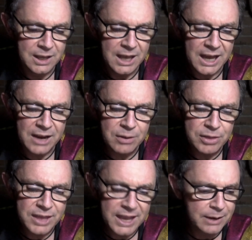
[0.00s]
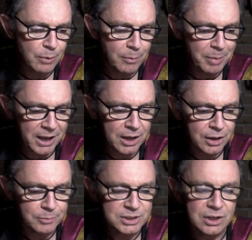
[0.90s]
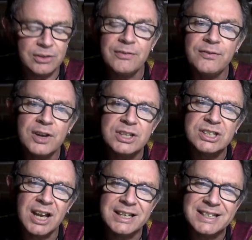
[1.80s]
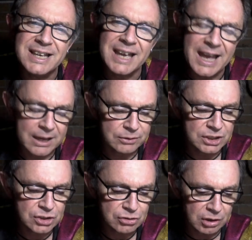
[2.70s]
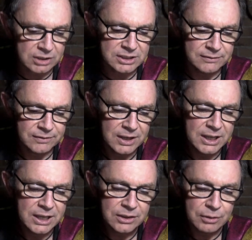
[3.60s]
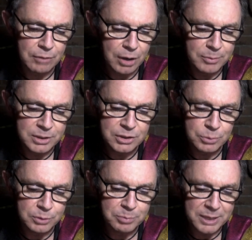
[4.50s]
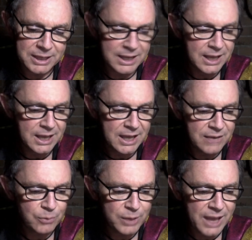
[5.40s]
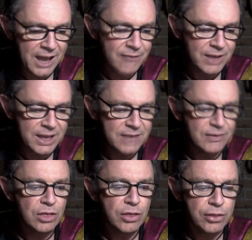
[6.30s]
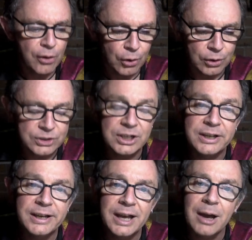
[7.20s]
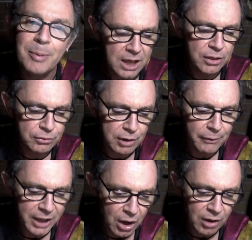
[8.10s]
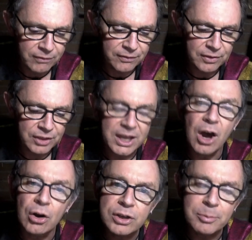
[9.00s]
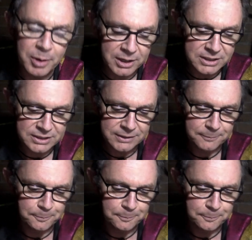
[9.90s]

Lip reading: I don't think anyone back home has got the first idea how destructive the Romans would be if we ever even thought about throwing off the occupiers.